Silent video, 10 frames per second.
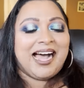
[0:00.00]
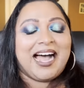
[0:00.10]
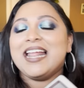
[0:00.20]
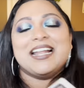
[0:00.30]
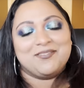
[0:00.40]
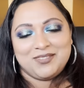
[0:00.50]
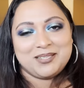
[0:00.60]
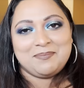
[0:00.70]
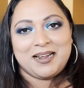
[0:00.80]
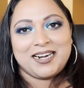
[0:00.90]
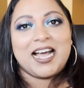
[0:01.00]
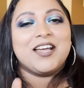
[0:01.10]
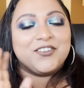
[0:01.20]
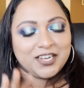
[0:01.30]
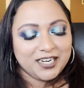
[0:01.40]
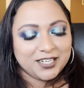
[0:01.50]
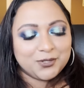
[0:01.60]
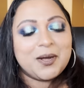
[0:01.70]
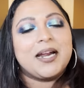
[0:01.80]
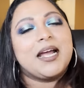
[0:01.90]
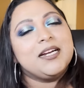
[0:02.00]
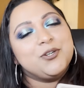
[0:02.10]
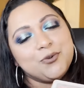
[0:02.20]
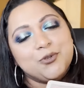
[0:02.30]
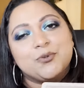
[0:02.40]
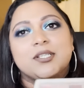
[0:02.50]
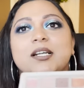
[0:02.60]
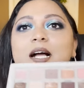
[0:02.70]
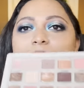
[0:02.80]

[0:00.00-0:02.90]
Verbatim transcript: I love this palette. I really do. And I do use it